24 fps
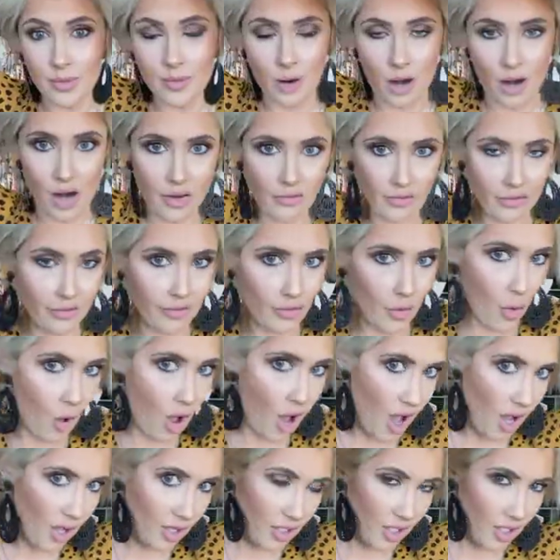part of a faux
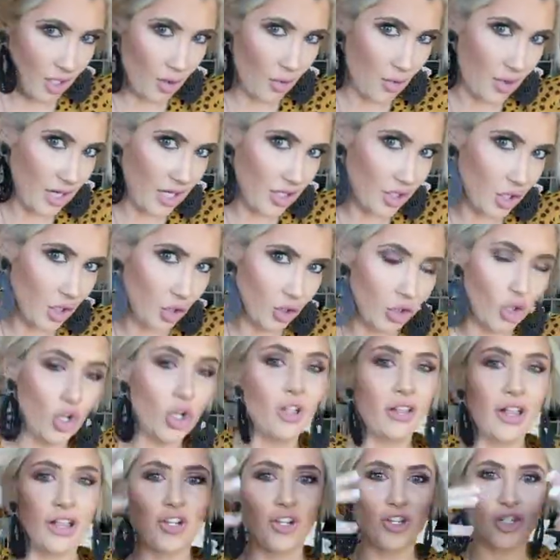hawk. You don't want it to
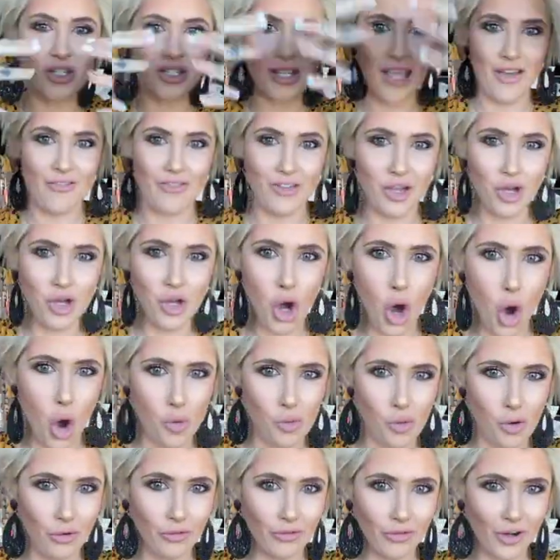look like you're just having a
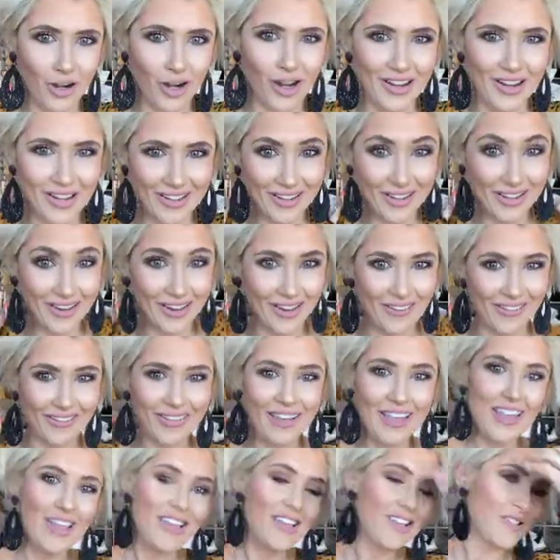comb over, you know?
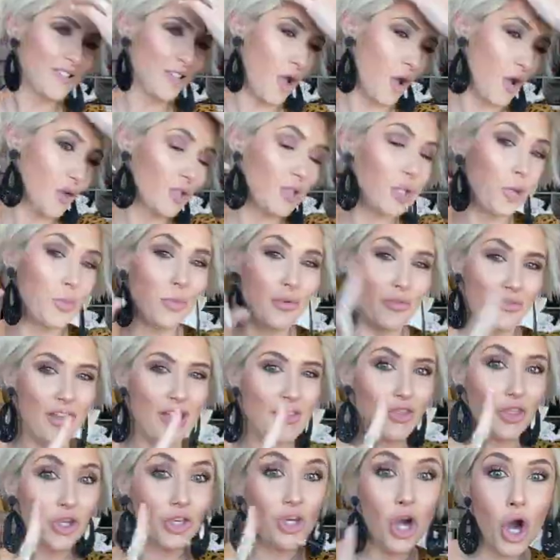So to
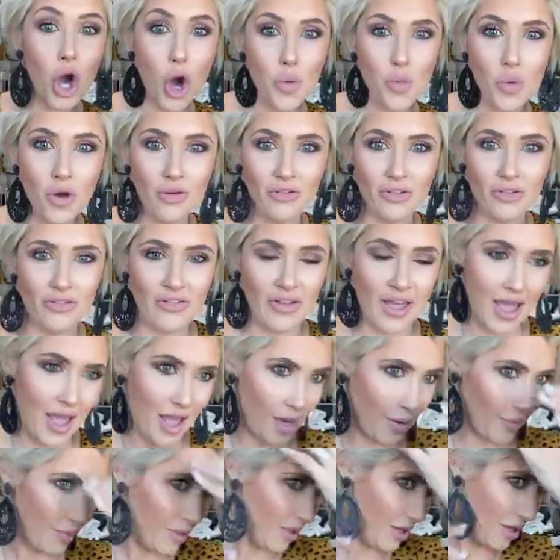prevent the comb over
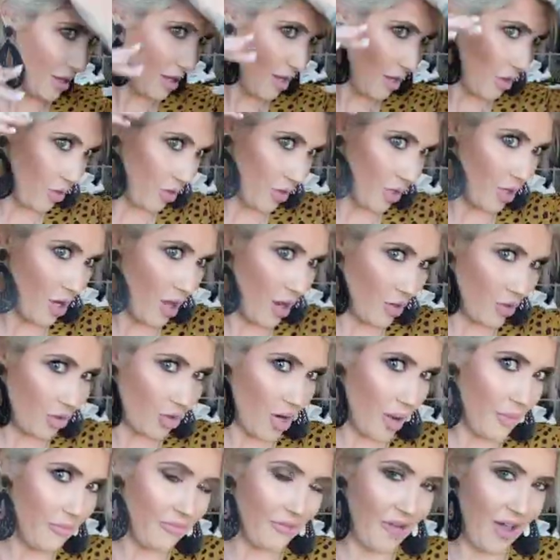vibe, the Donald
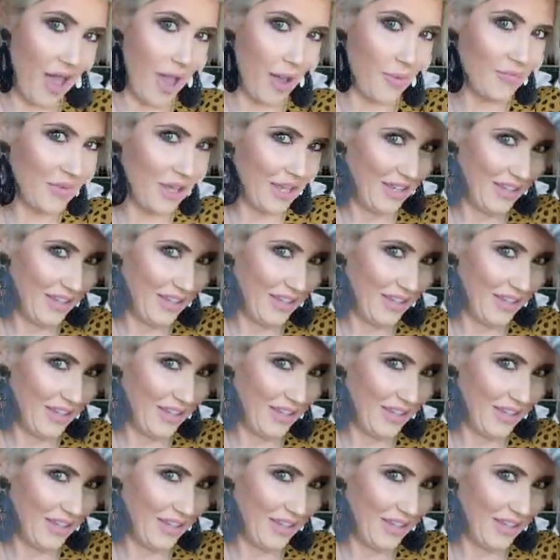Trump vibe,